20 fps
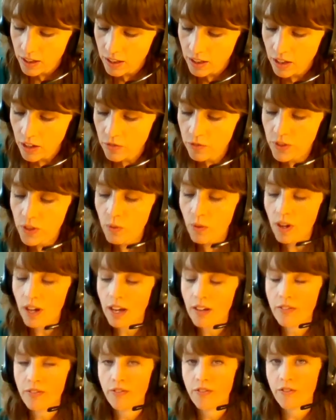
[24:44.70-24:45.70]
if you all
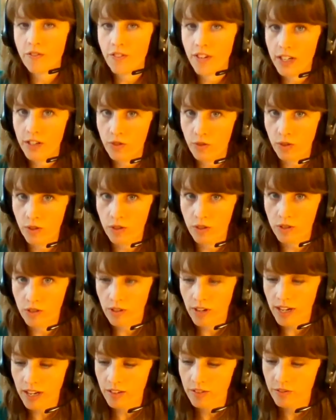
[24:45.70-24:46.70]
have federal
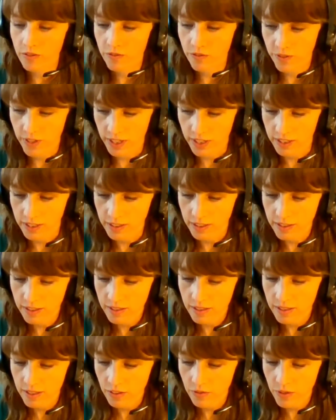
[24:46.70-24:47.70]
grant
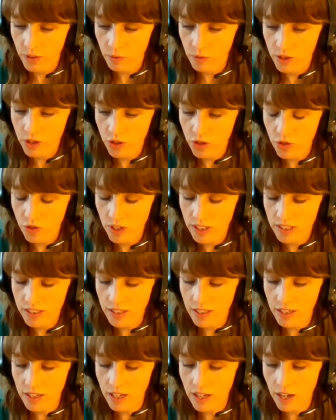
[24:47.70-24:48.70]
funds, if it restricts
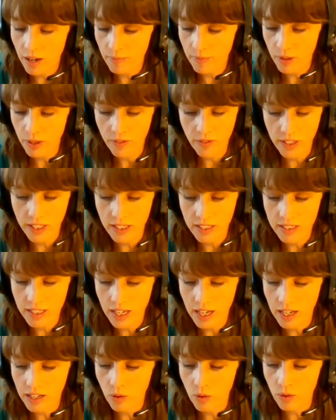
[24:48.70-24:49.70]
the number of
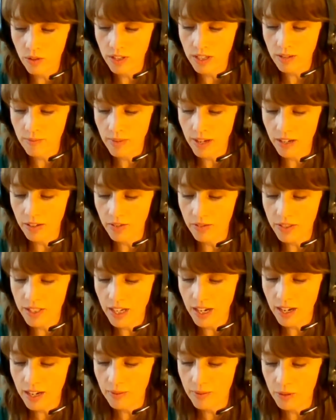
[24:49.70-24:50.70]
intake or the amount of
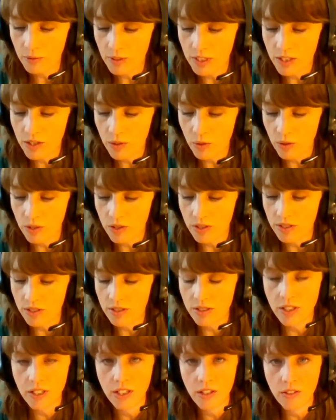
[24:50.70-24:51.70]
time and
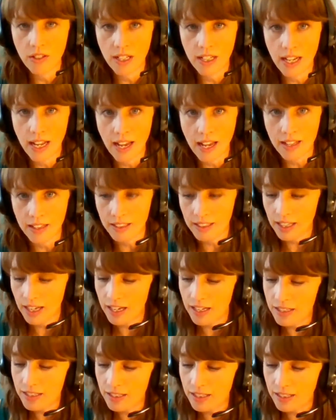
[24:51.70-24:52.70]
resources that you can
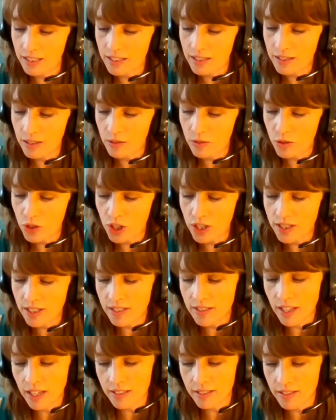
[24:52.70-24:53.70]
allocate to this. And she
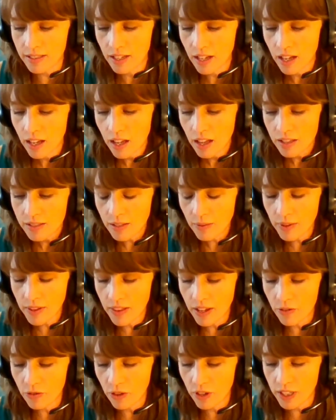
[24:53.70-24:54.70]
says that's something
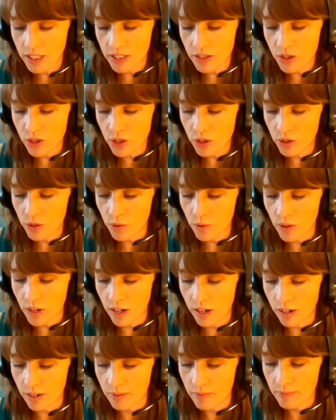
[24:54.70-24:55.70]
they've run into
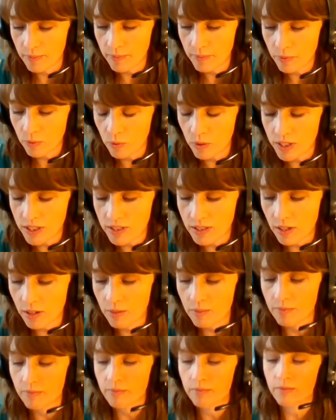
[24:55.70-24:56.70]
with
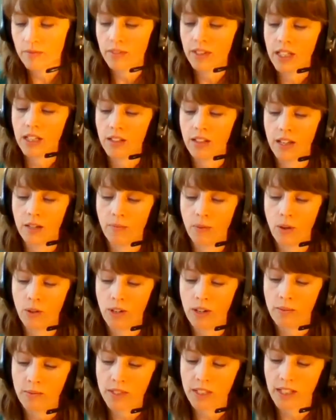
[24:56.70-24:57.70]
some legal aid
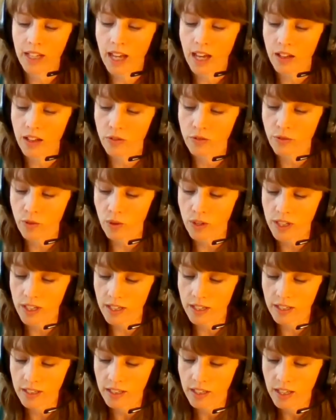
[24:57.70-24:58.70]
programs in California.